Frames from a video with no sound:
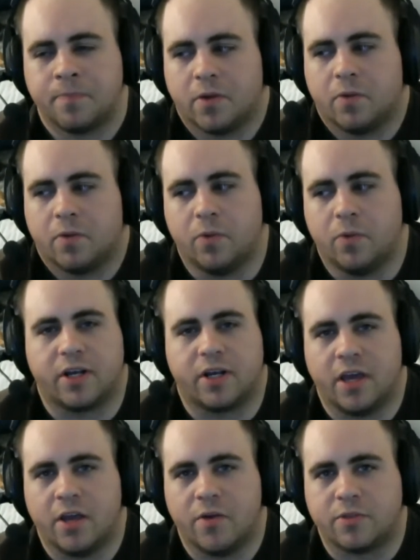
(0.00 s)
which
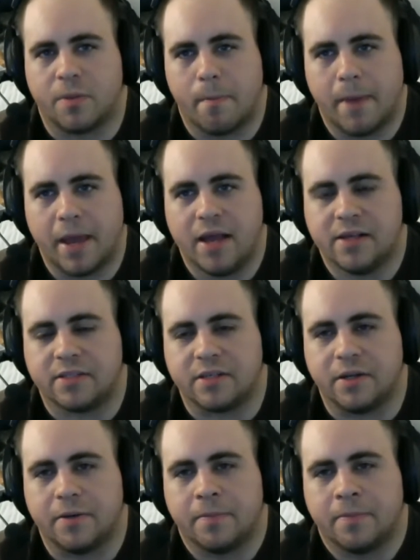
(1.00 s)
again was
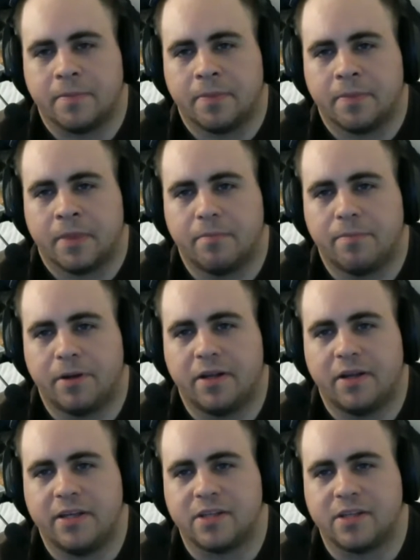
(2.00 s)
amazing, but
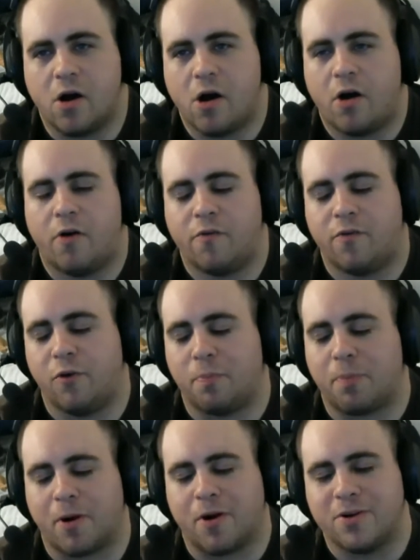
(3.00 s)
he's an awful
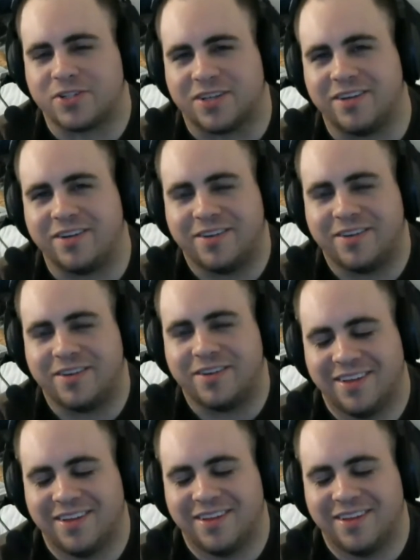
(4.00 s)
person.
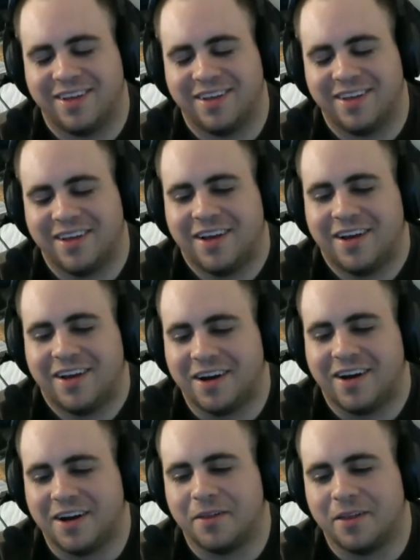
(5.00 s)

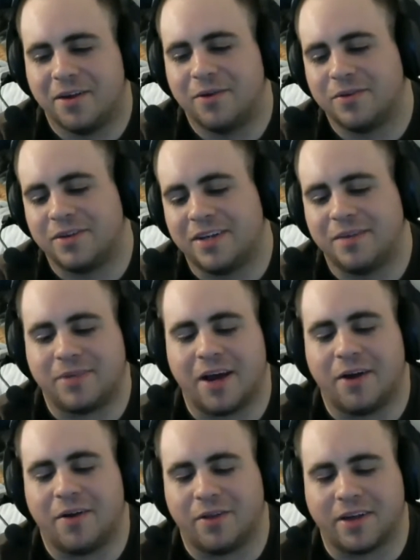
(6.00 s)
Oh, deep
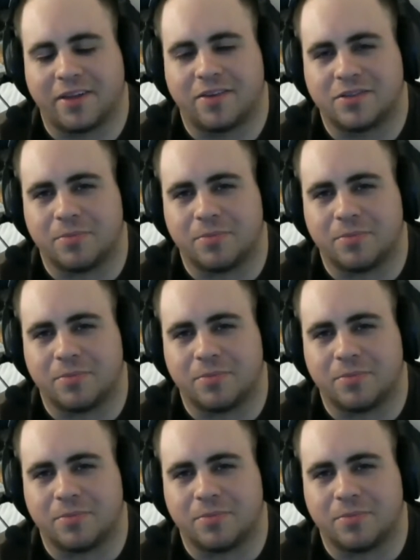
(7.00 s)
down, like there's